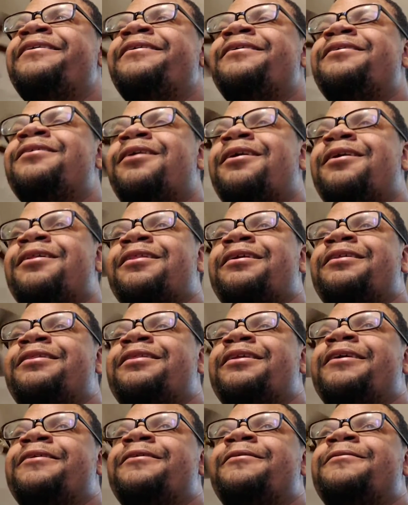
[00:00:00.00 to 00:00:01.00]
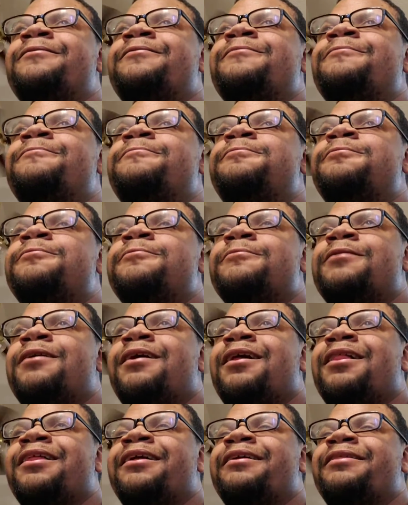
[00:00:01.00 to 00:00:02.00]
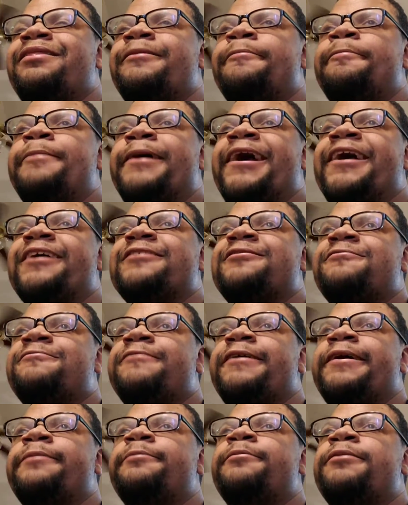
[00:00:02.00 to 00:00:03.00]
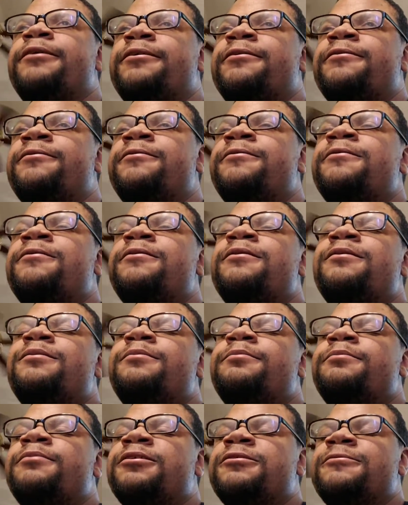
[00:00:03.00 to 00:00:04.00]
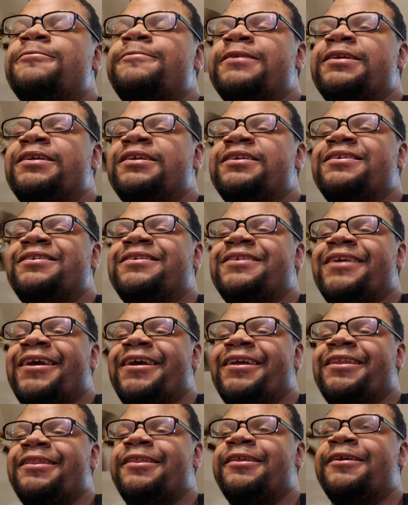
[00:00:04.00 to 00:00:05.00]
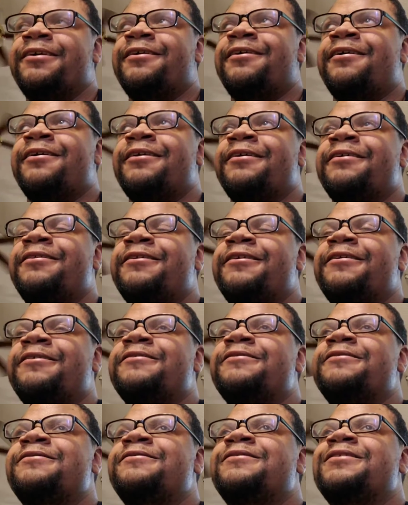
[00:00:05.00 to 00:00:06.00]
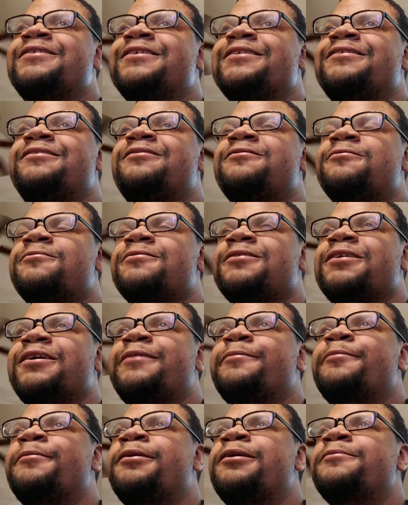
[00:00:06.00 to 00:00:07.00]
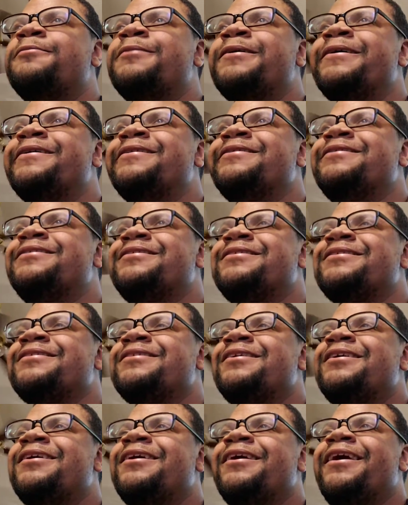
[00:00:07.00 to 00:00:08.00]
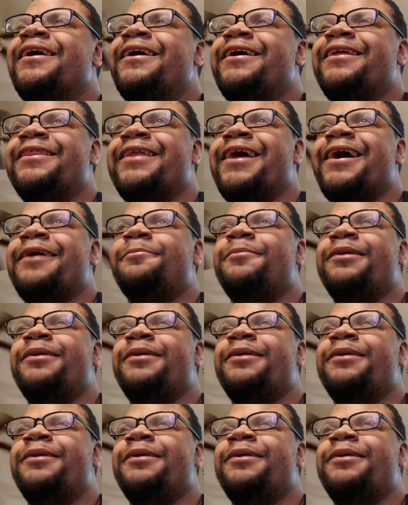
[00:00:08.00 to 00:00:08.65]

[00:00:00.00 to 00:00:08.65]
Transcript: all of the past Rambo movies and all of those historic moments, and that